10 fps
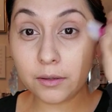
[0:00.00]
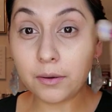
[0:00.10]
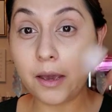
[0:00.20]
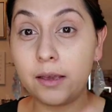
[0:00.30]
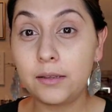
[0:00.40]
you
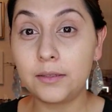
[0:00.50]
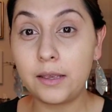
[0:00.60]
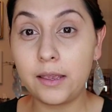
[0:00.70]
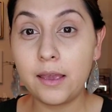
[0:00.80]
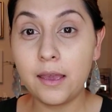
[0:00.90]
guys,
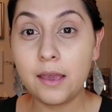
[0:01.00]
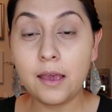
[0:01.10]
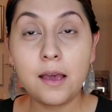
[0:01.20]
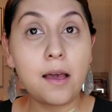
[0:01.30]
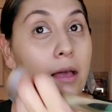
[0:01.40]

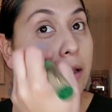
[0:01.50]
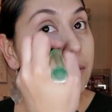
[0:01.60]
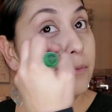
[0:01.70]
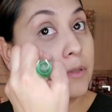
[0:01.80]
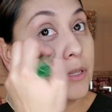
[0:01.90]
I
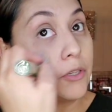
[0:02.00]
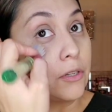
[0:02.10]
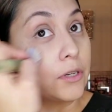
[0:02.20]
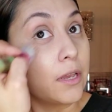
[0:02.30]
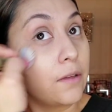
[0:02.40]
really
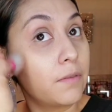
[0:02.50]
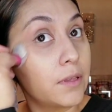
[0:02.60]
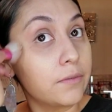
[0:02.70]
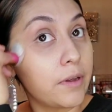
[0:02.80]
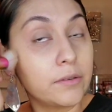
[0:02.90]
should give
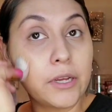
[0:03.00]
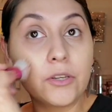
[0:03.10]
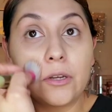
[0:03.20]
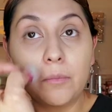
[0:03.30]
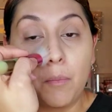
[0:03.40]
this
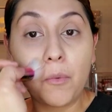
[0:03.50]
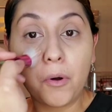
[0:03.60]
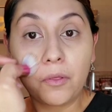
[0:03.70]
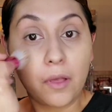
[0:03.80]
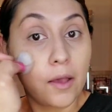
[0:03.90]
foundation
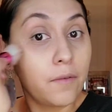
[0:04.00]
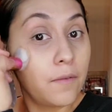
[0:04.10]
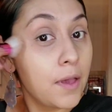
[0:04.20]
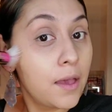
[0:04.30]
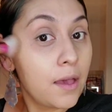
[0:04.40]
more
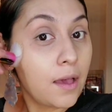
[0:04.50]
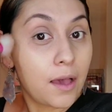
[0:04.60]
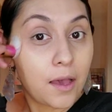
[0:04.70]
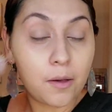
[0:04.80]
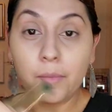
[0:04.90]
love.
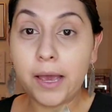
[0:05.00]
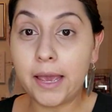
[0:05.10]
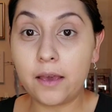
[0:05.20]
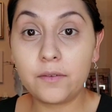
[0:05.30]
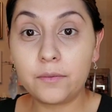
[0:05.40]
I
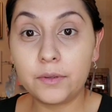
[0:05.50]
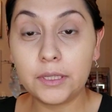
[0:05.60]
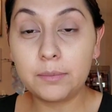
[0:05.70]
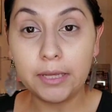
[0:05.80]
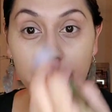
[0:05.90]
haven't
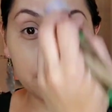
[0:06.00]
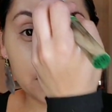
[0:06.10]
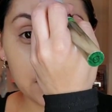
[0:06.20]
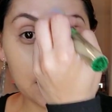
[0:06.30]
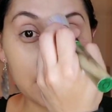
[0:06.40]
really played
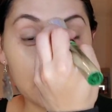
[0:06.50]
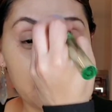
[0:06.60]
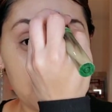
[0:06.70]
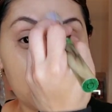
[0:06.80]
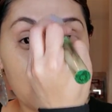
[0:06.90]
with it, and
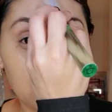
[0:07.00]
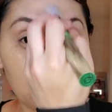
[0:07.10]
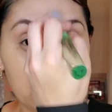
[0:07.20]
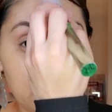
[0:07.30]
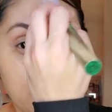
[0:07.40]
I really
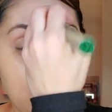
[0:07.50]
should.